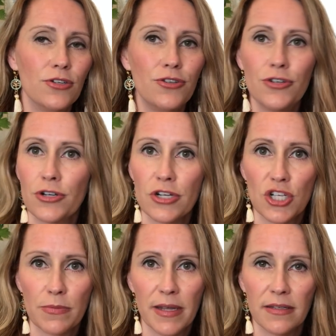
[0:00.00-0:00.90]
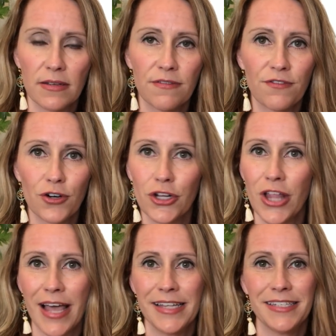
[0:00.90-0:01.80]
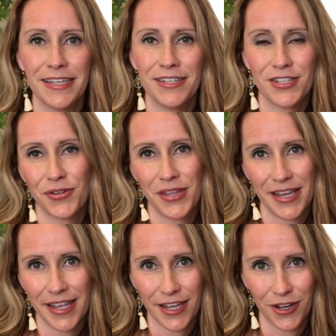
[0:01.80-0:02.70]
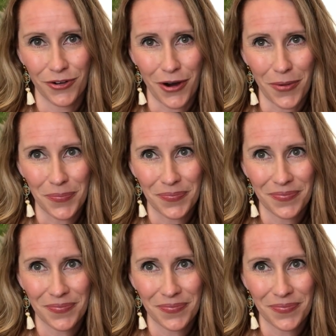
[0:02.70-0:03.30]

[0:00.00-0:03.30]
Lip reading: nourishment, fertilize it so that it can grow.